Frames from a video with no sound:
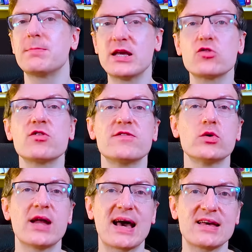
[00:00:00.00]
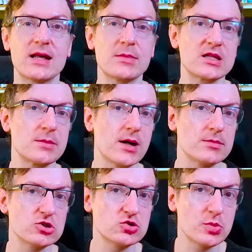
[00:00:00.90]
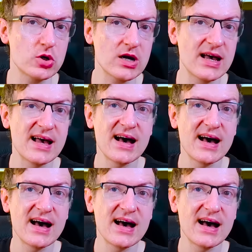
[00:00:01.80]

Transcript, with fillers: peer-reviewed academically published book,